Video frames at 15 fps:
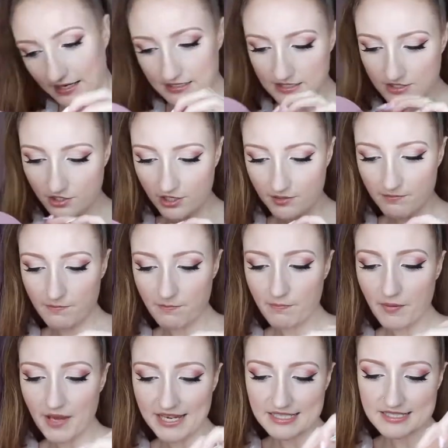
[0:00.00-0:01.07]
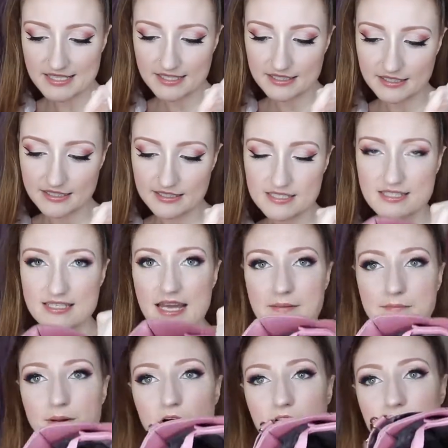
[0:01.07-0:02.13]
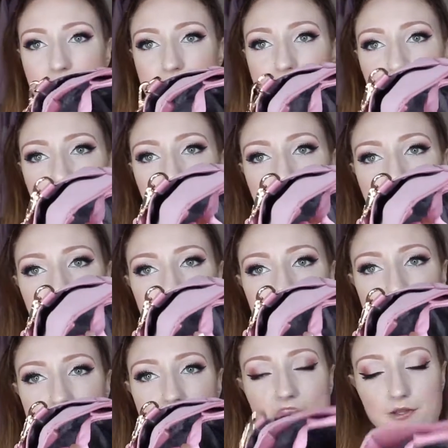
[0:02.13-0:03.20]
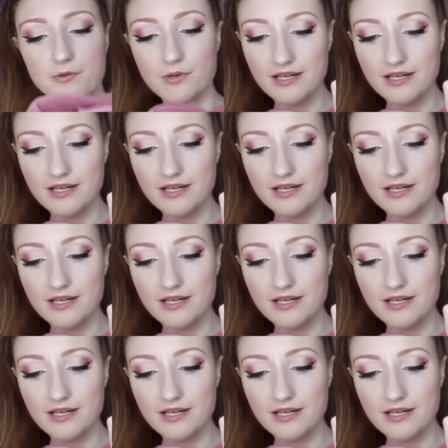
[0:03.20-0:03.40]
It's got basically the same pocket situation as the other